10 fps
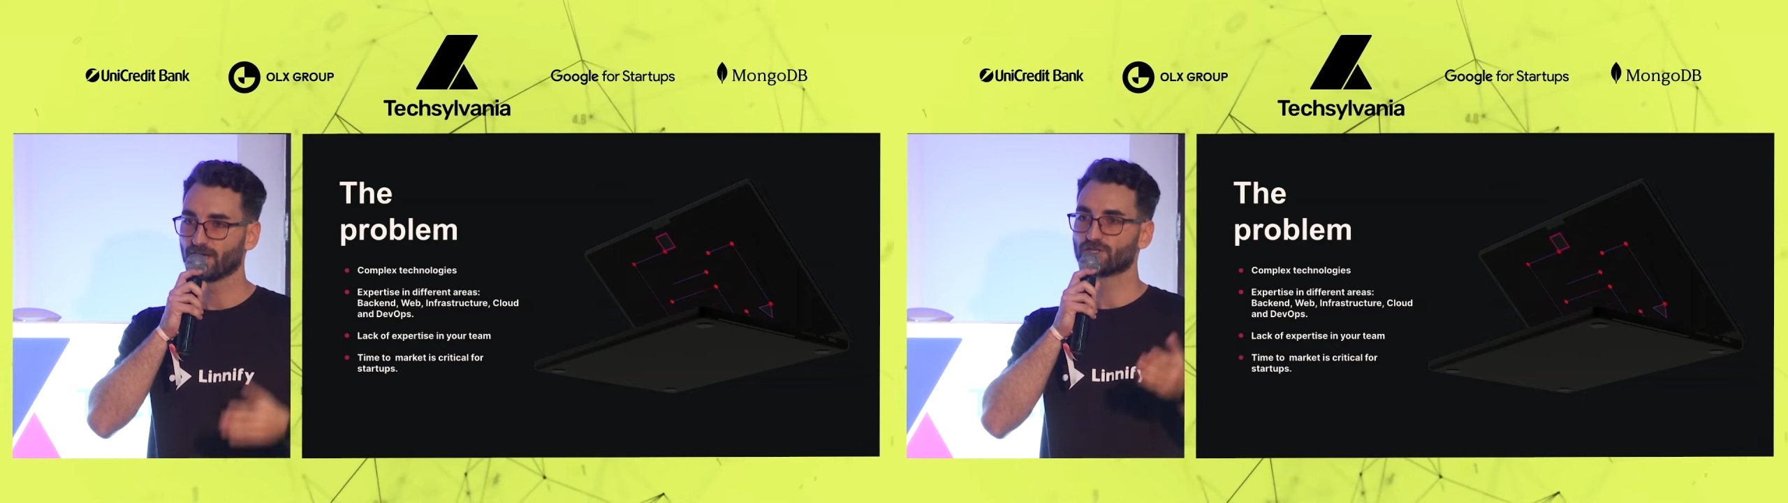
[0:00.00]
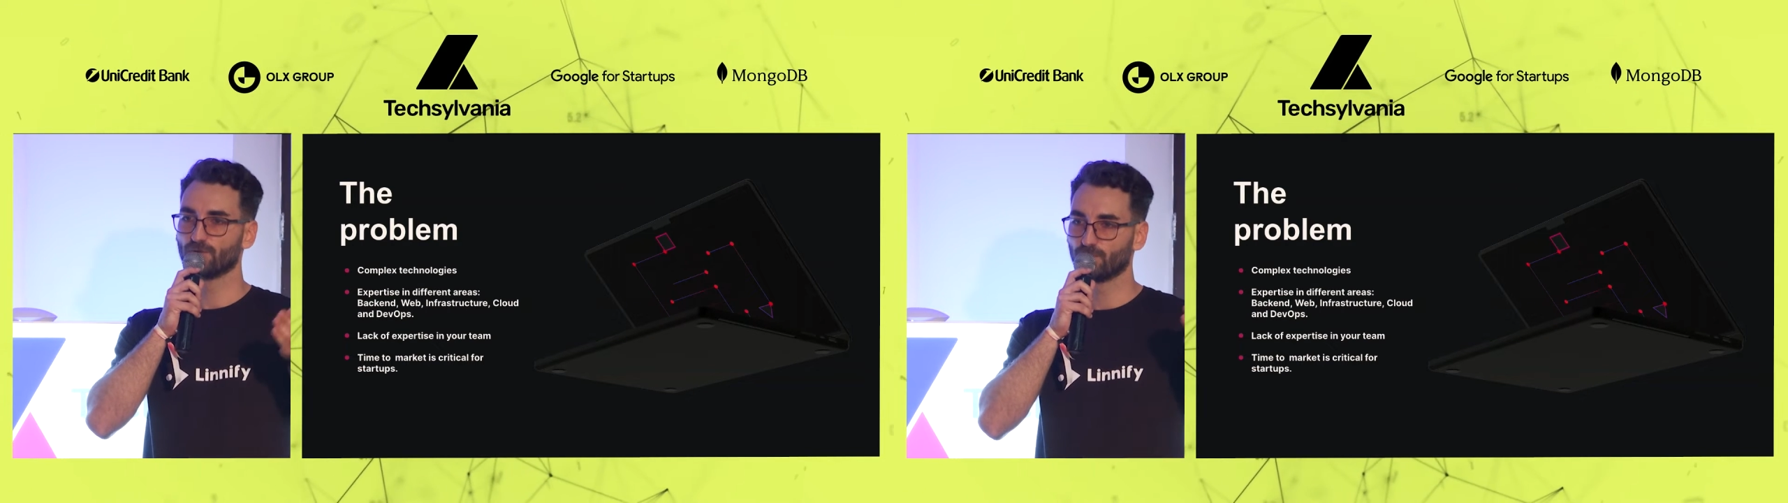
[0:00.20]

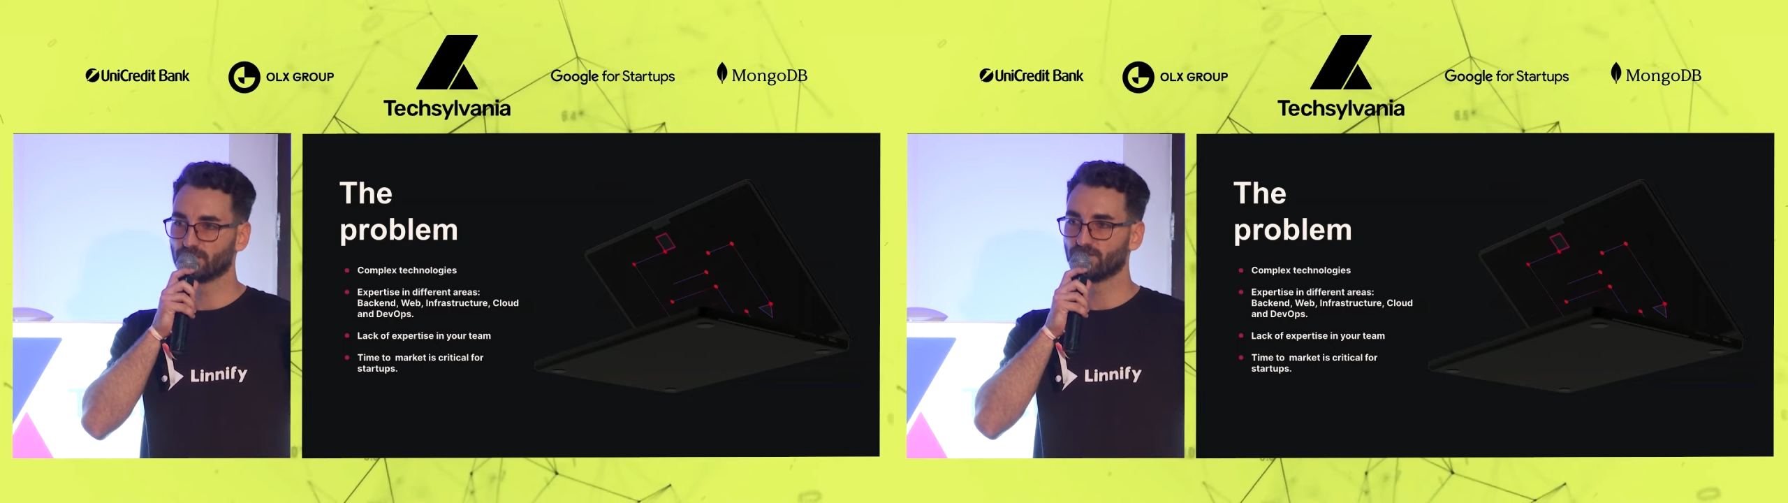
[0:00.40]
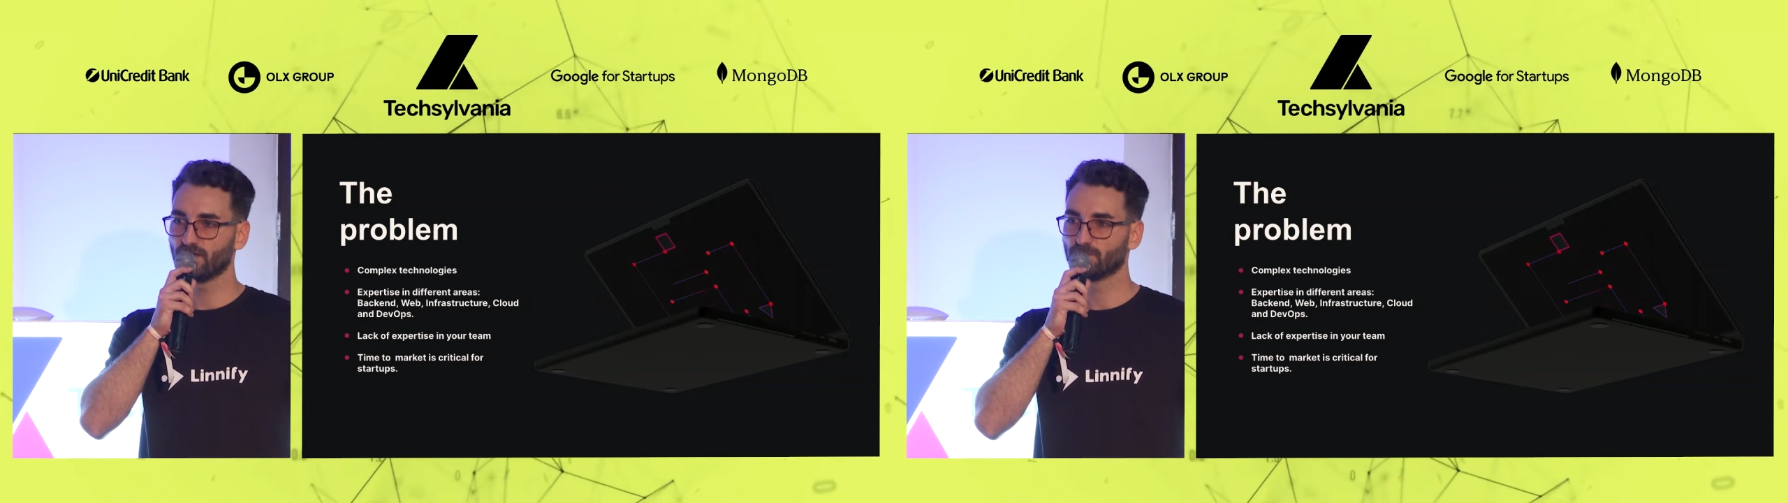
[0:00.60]
actually will
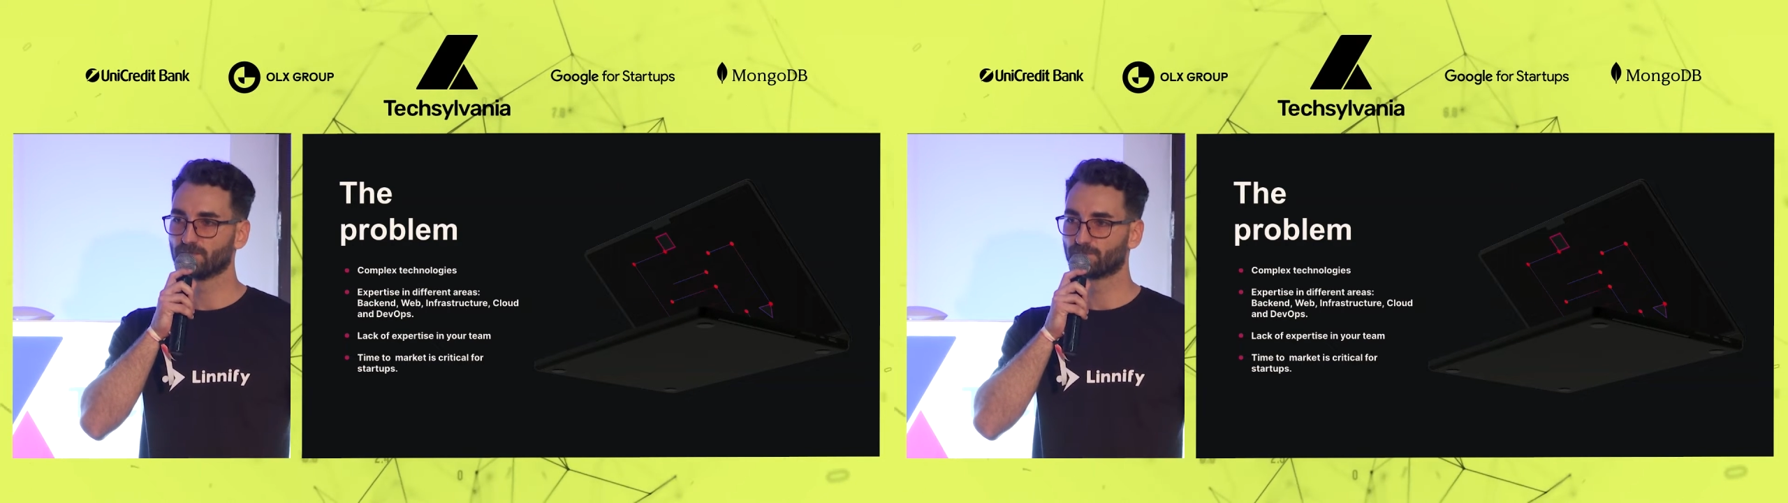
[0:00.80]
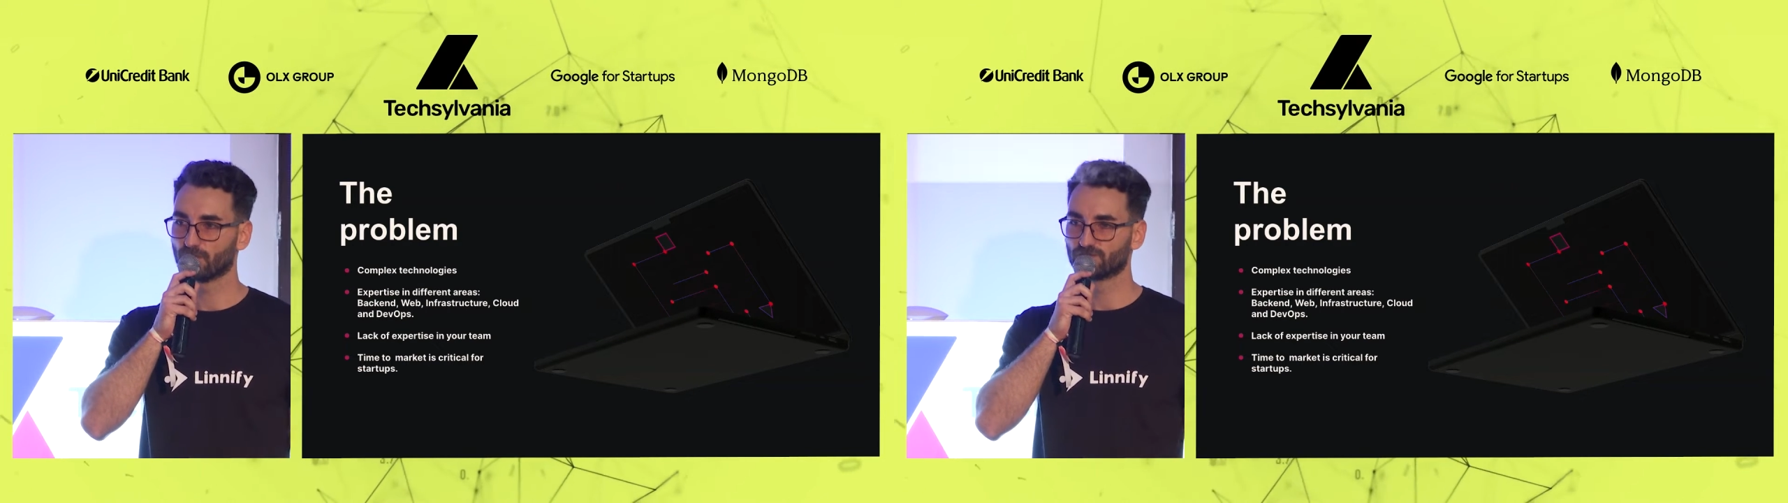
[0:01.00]
develop
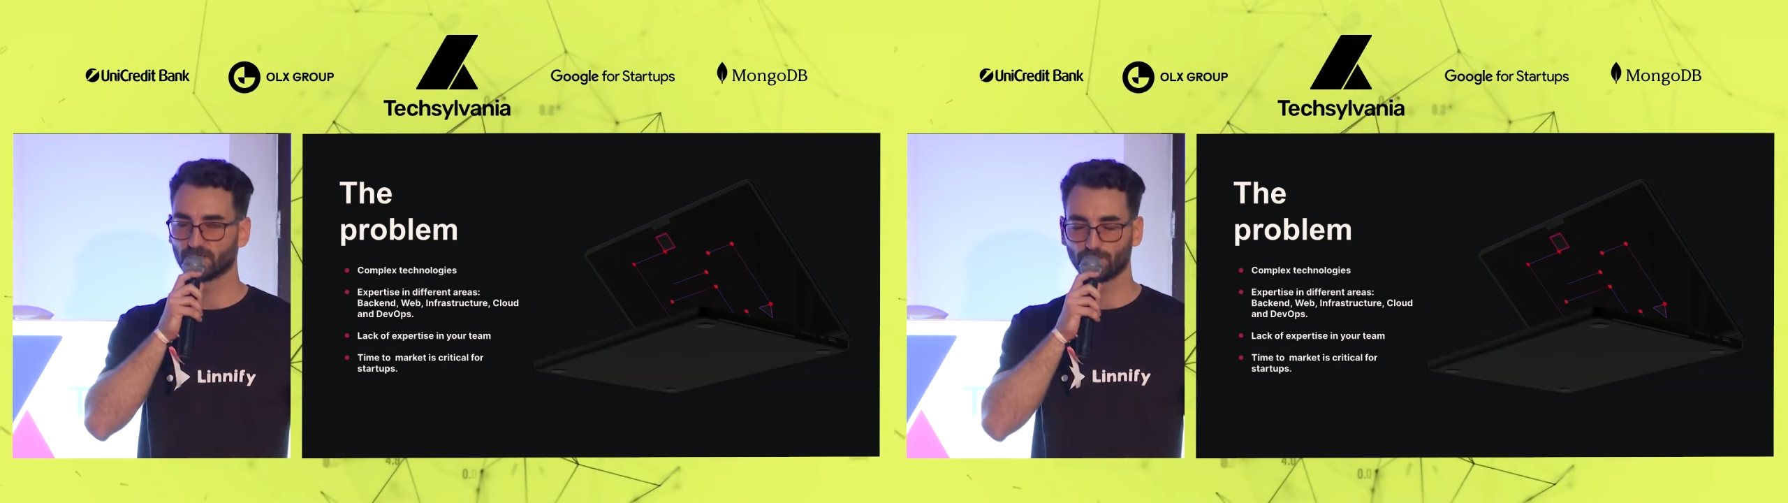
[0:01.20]
the project,